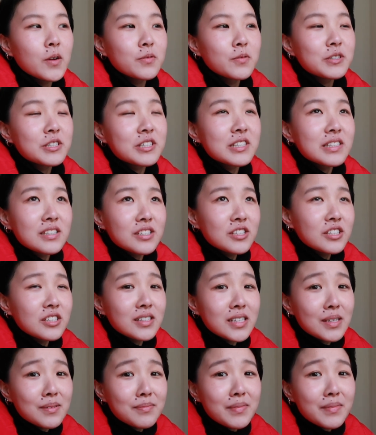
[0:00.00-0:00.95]
which is
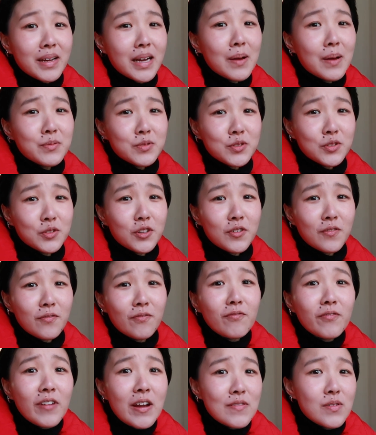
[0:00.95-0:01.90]
just my absolute
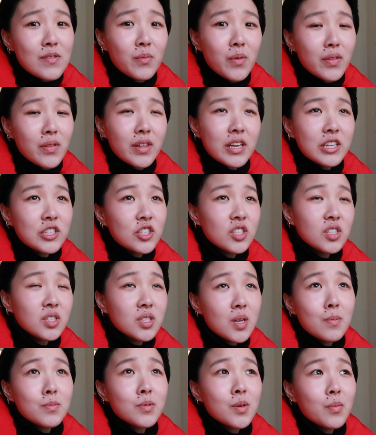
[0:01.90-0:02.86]
favorite weather. It just
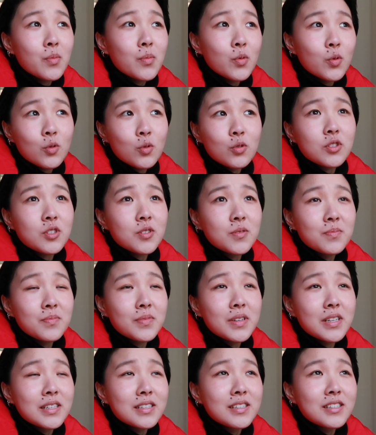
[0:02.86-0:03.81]
sums up autumn
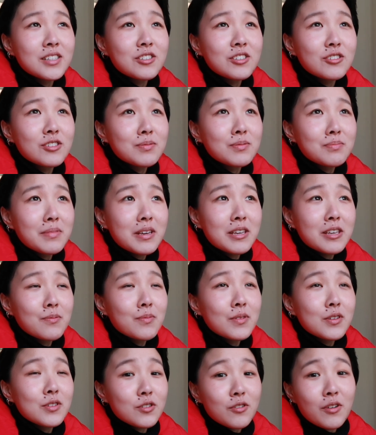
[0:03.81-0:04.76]
and it's just
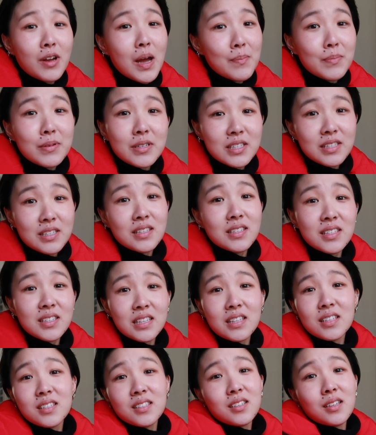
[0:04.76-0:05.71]
making me so happy to see
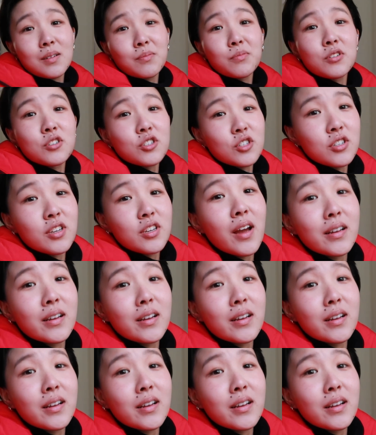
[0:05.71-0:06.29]
the sun. I'm gonna show you